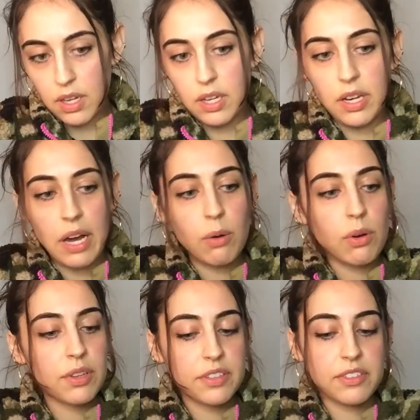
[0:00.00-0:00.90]
And now
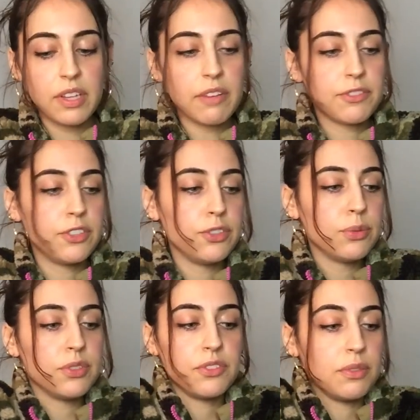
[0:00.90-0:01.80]
all that's left to do
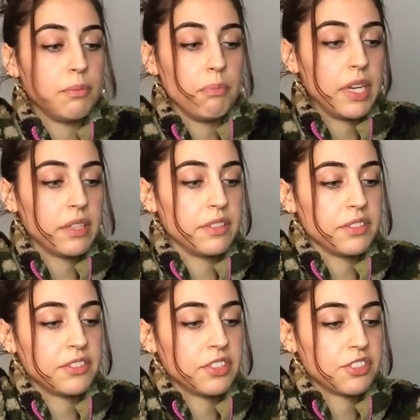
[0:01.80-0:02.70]
is make a
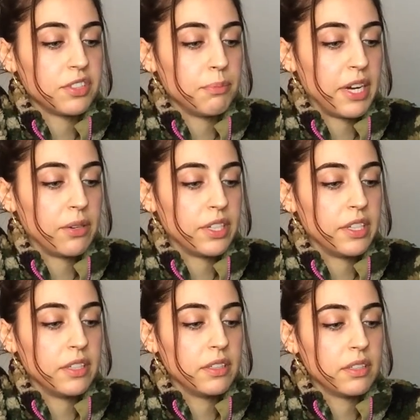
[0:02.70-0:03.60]
decision about
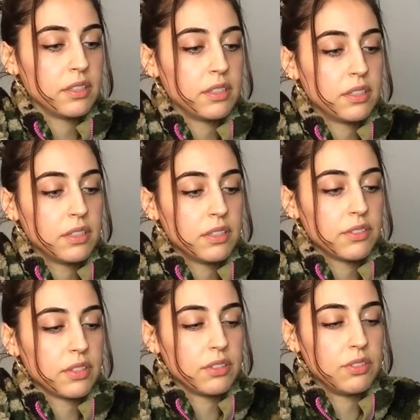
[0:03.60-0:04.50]
it. It's
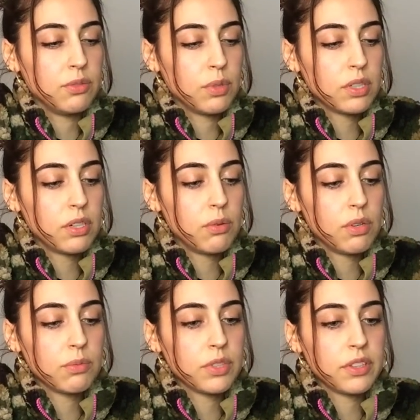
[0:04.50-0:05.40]
like, do you want to go
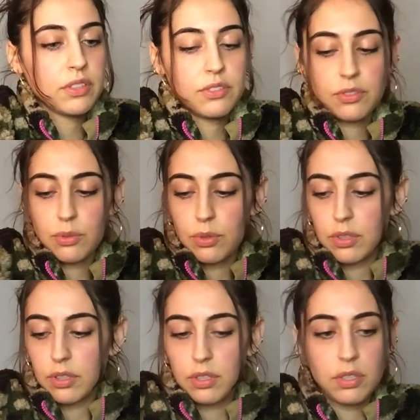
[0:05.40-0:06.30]
on with this
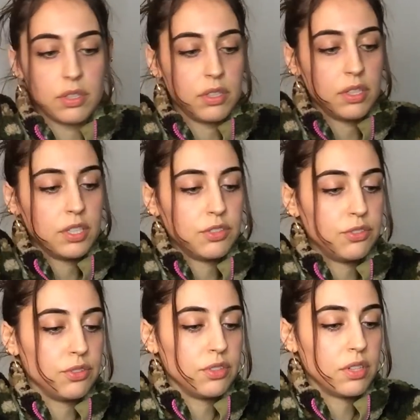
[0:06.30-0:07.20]
or
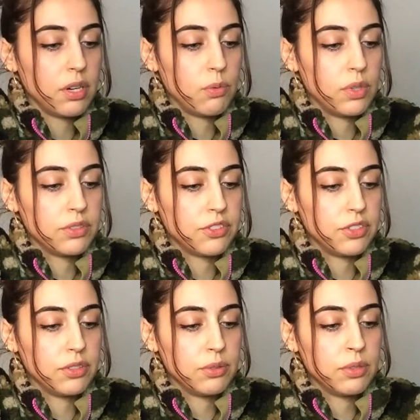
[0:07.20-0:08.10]
do you not want
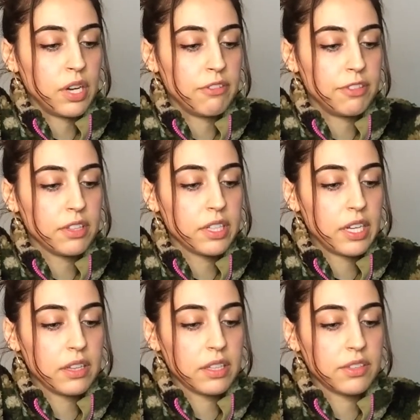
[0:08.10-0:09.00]
to? I feel
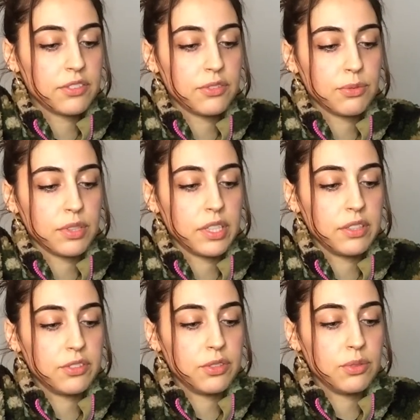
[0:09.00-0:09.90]
again like this is
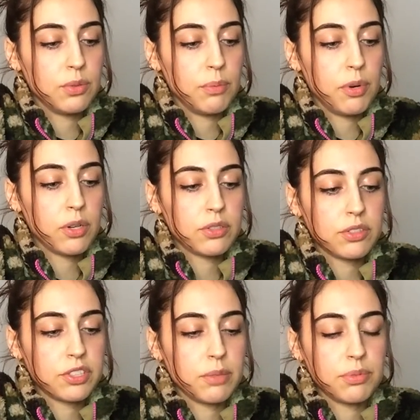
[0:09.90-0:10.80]
related to a
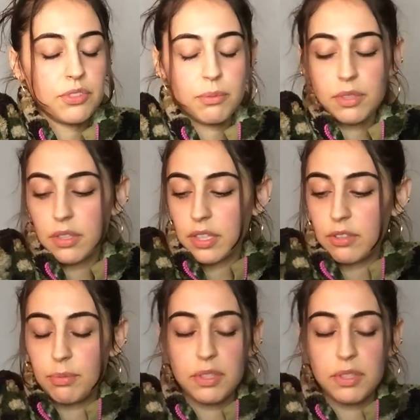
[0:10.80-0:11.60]
partnership, somebody that you've